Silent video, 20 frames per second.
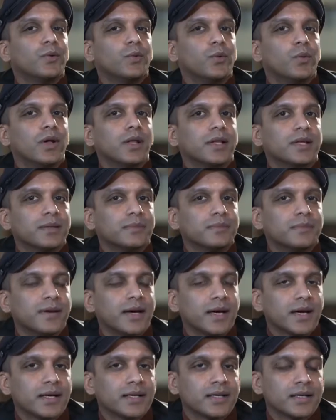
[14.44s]
Welcome
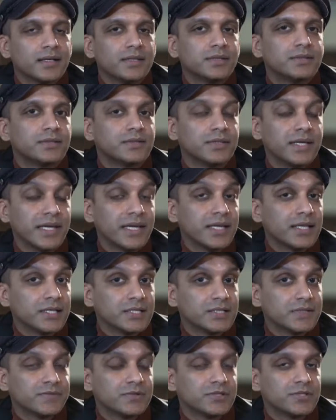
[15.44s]
back to
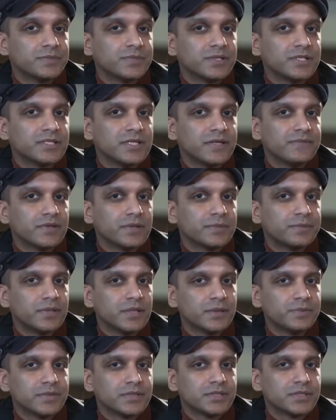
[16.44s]
English for Specific
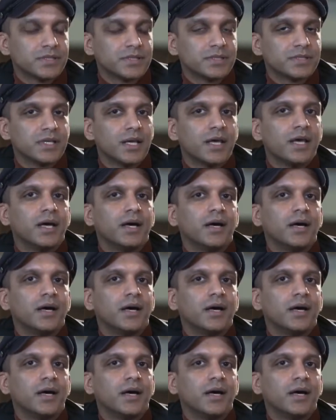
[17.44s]
Purposes